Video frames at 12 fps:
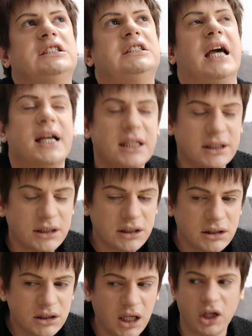
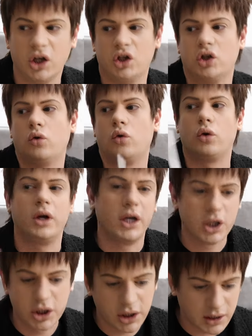decadent and
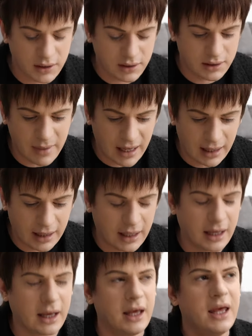rich
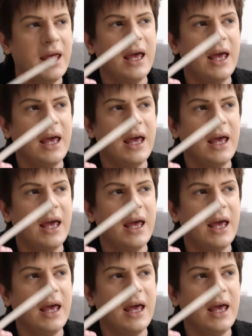smelling.